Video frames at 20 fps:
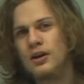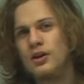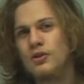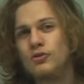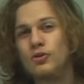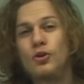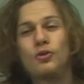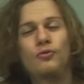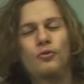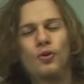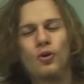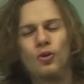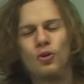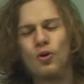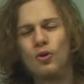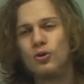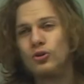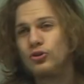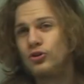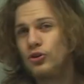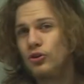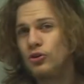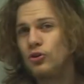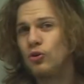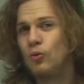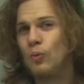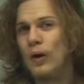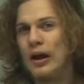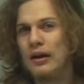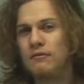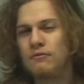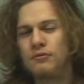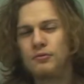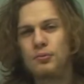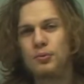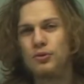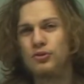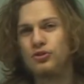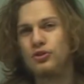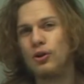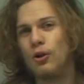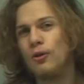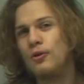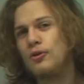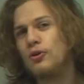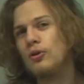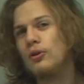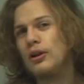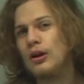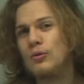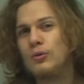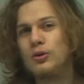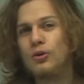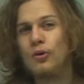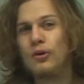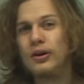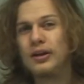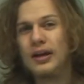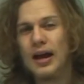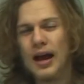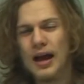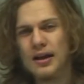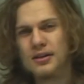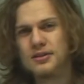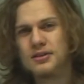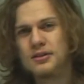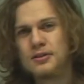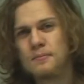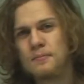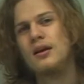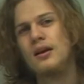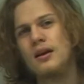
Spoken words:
So for a longitudinal wave through a solid or a liquid or a gas,